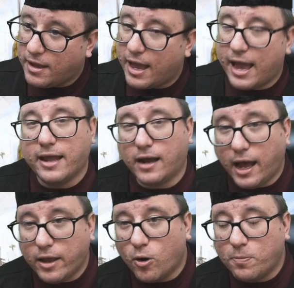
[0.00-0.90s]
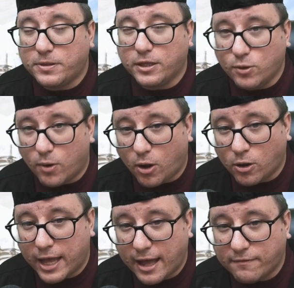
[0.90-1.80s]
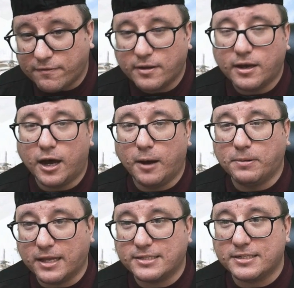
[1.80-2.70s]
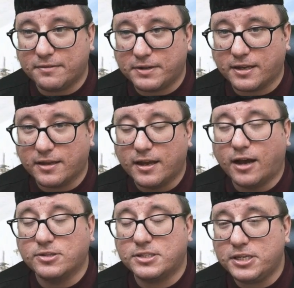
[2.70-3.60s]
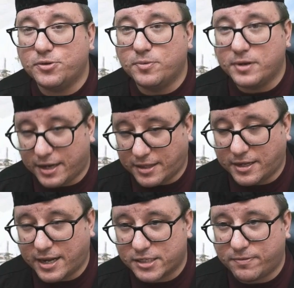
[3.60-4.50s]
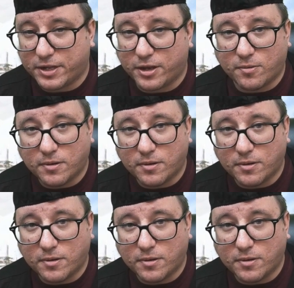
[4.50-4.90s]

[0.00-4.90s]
And I hope that you all have a pleasant evening. I'll see you in the next video.